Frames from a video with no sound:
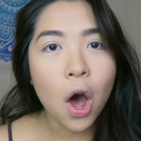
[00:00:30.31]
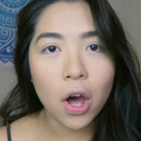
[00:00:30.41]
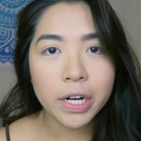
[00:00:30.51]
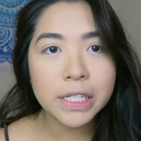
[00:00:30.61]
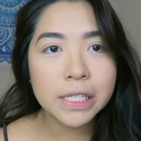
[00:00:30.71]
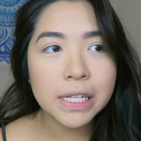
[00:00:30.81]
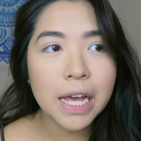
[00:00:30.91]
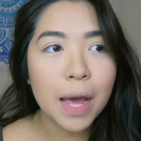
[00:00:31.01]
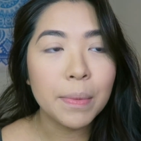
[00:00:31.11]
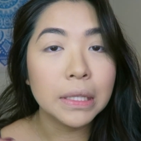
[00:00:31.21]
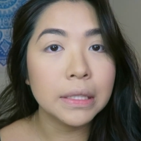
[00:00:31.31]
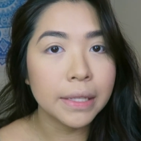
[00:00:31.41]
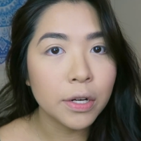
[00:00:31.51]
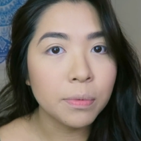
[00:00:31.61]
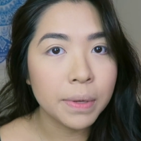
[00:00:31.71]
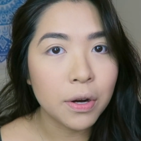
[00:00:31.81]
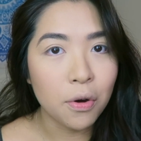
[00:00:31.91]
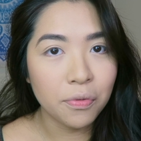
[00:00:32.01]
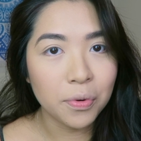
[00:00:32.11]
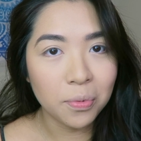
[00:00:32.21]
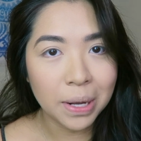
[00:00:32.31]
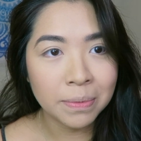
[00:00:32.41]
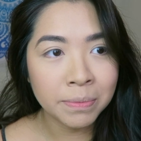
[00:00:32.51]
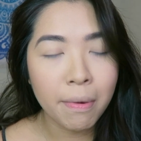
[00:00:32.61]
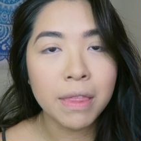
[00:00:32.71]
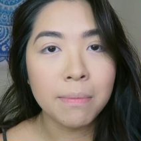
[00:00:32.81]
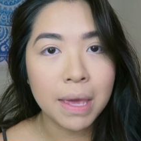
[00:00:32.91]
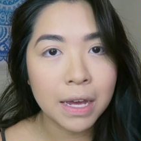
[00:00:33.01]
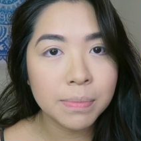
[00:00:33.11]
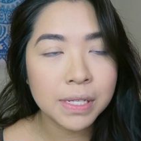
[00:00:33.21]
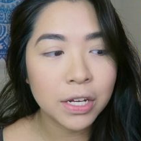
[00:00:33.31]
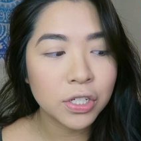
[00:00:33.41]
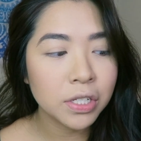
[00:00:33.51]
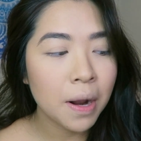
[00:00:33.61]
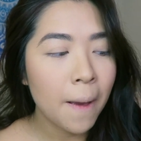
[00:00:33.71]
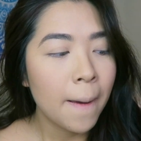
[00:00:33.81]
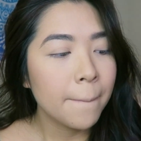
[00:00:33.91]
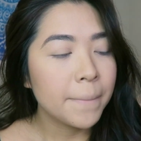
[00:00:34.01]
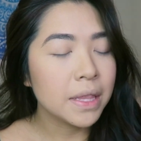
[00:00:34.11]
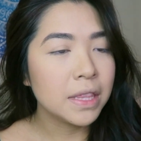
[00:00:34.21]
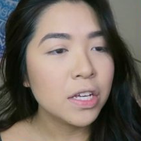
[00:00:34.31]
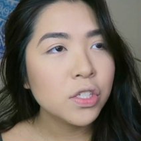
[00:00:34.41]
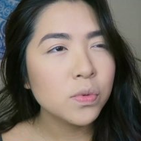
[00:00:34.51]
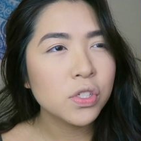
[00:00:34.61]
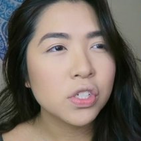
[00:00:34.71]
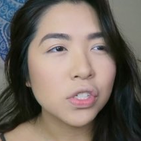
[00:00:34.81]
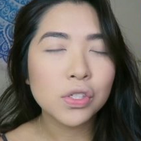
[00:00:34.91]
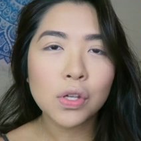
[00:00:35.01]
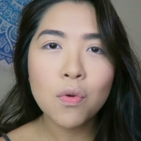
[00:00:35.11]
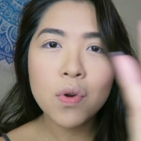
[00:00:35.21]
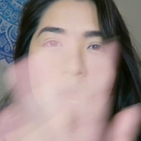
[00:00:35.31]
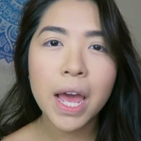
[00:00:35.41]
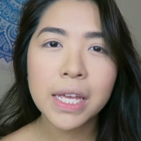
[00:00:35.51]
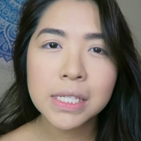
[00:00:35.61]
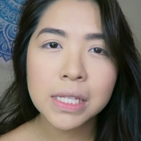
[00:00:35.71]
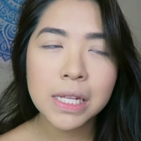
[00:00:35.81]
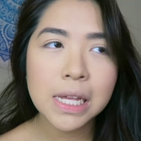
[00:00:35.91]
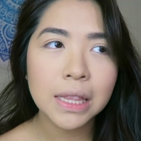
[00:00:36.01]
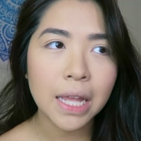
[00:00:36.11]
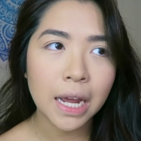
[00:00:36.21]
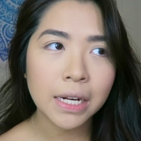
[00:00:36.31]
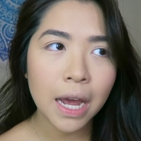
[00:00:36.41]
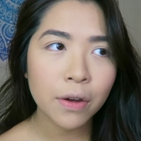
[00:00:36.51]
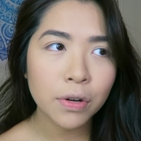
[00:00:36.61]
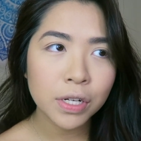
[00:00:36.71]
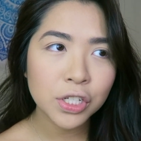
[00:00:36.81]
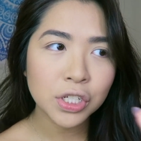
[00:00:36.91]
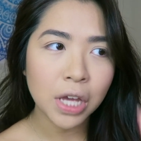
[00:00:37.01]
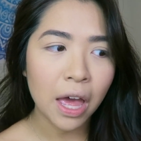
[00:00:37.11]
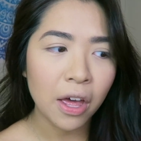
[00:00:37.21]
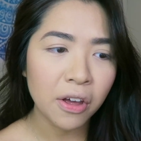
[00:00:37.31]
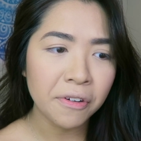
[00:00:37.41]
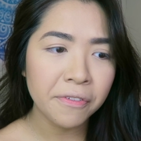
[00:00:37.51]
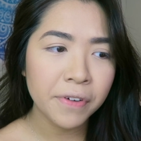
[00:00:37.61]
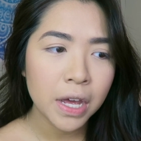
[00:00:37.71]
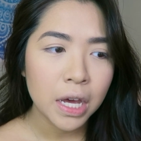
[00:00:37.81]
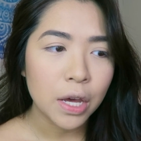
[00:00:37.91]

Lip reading: honestly, I'm a little bit overwhelmed by the makeup section, but this was just so nicely laid out on a shelf.